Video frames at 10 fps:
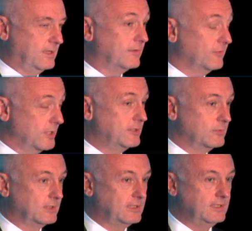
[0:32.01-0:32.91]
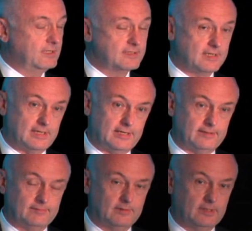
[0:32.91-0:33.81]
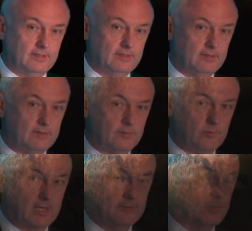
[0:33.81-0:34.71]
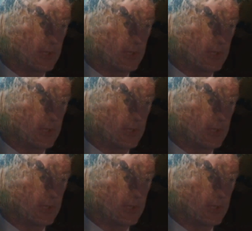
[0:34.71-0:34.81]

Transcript: and frequently is not, in the right